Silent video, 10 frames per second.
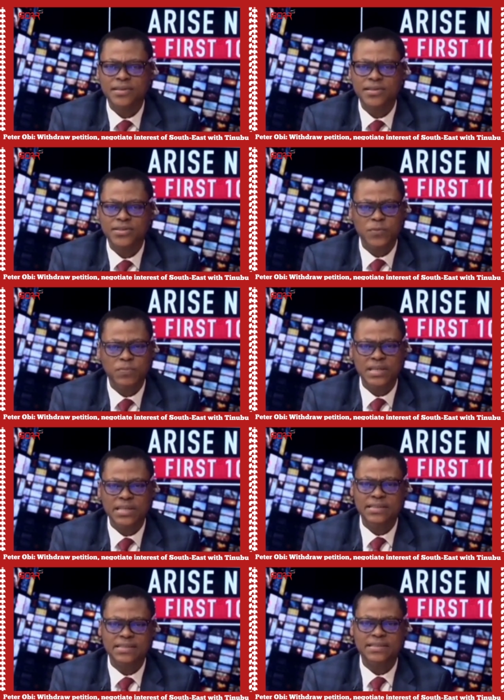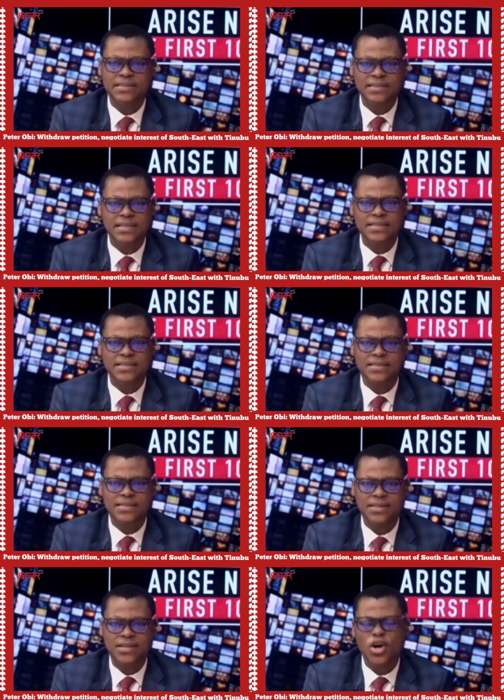So please,
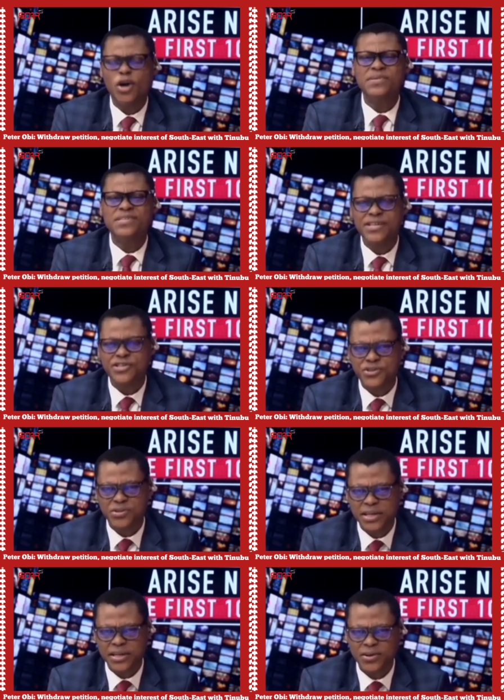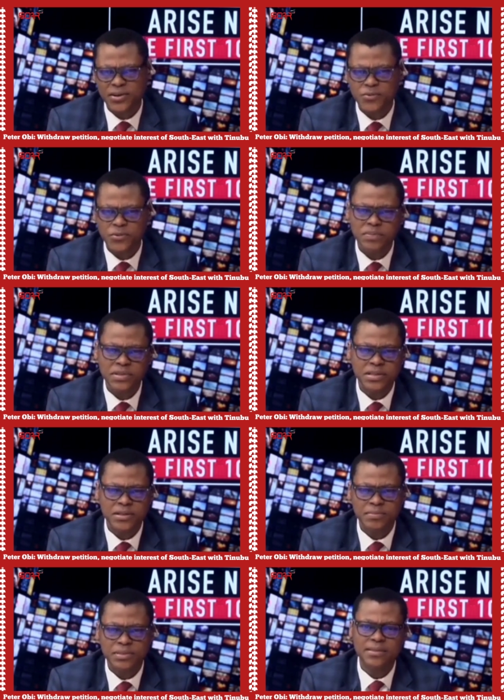this obsession, I call it with Peter
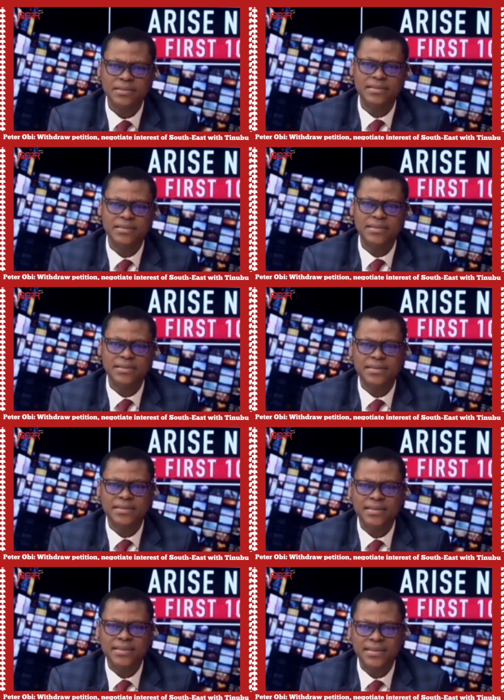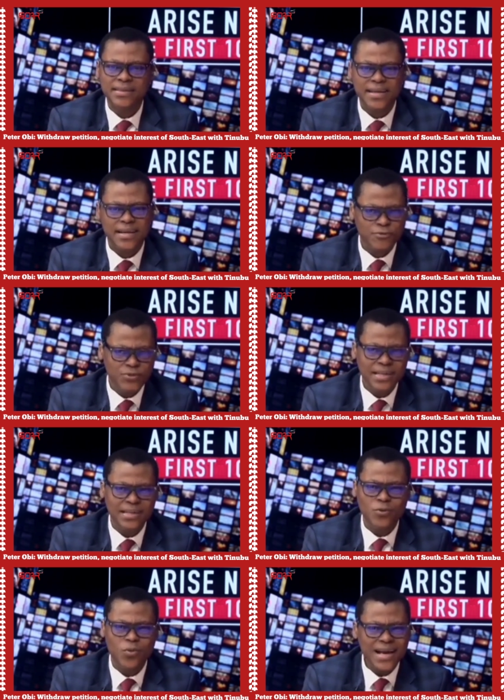Obi. And
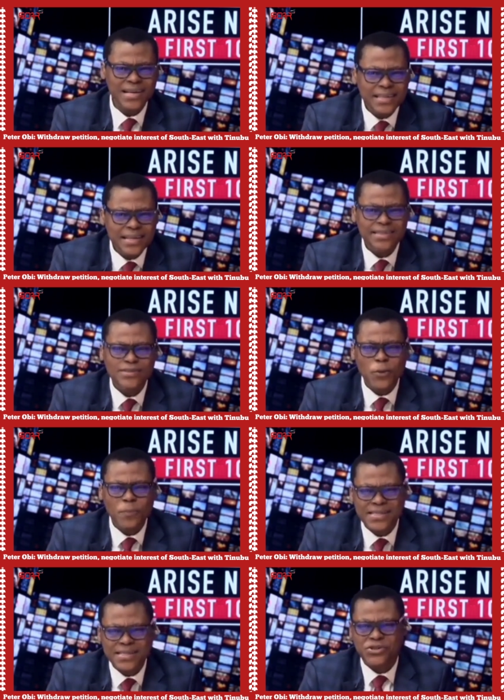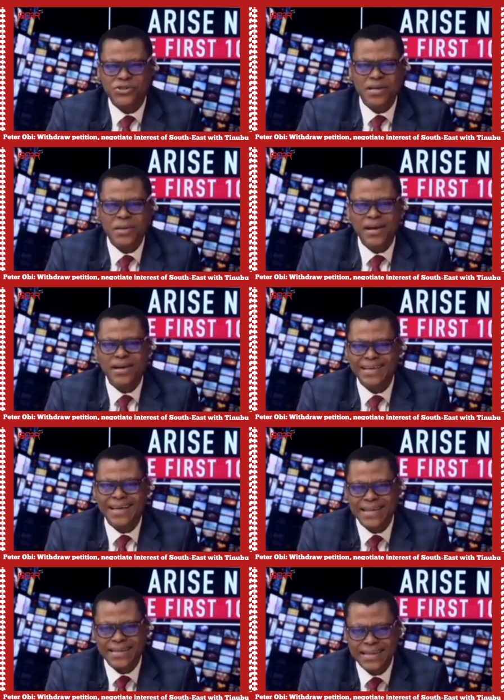really, why is there this obsession about the
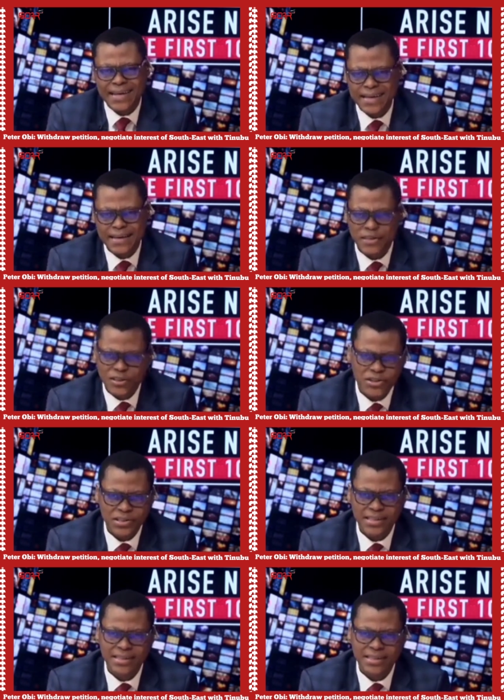candidate that came third?